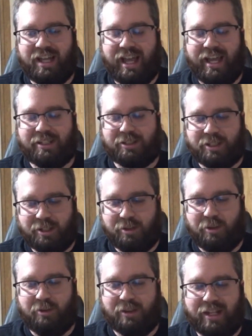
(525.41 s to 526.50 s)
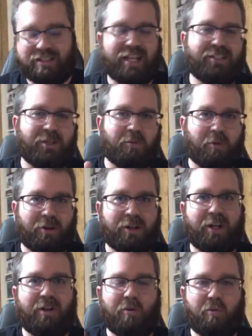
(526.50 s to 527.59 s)
a Sentinel that is actually
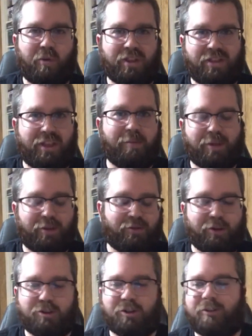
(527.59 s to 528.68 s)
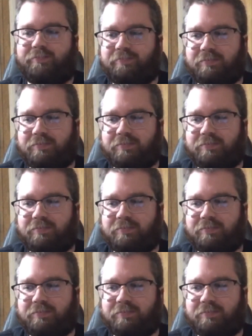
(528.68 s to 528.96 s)
working with them in the future.